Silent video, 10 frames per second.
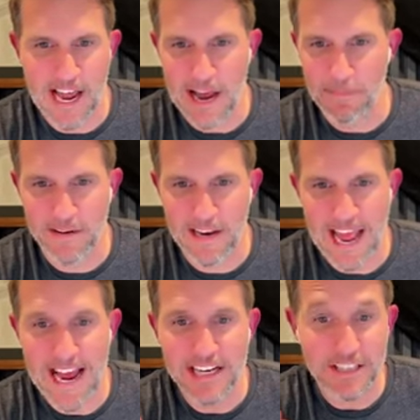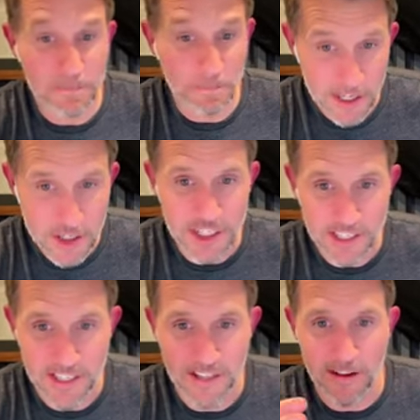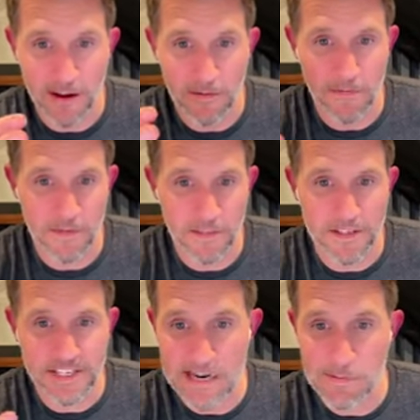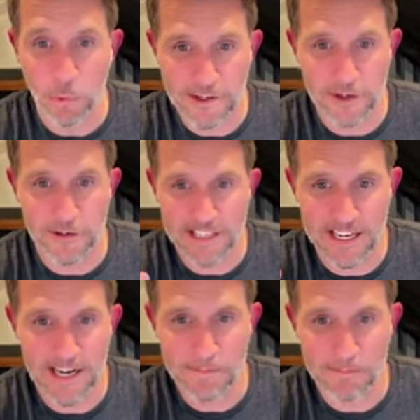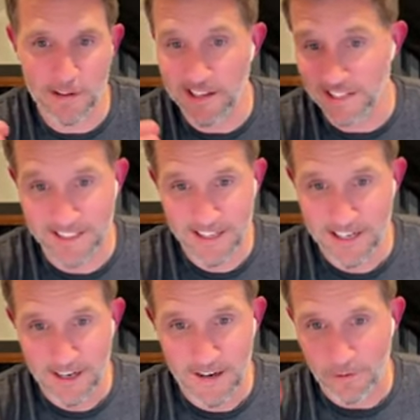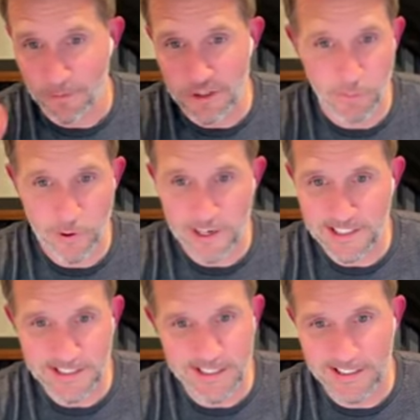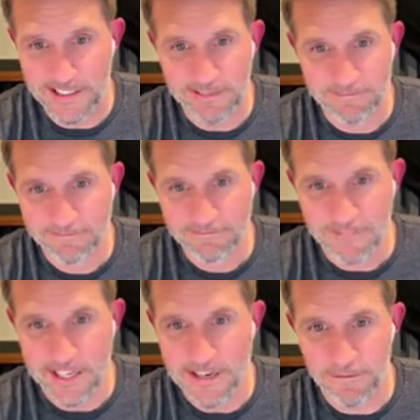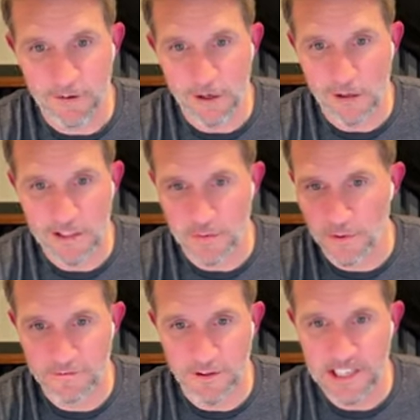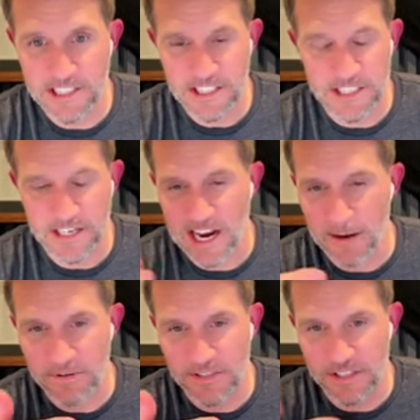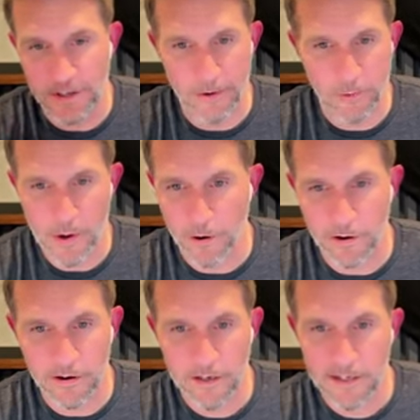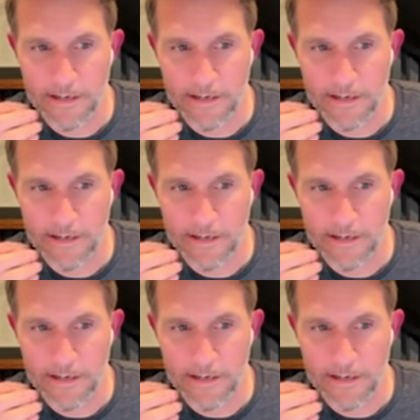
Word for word: happen as much in the the deep winter time, but like from spring to late fall is when the fighting season happens. So mm. we were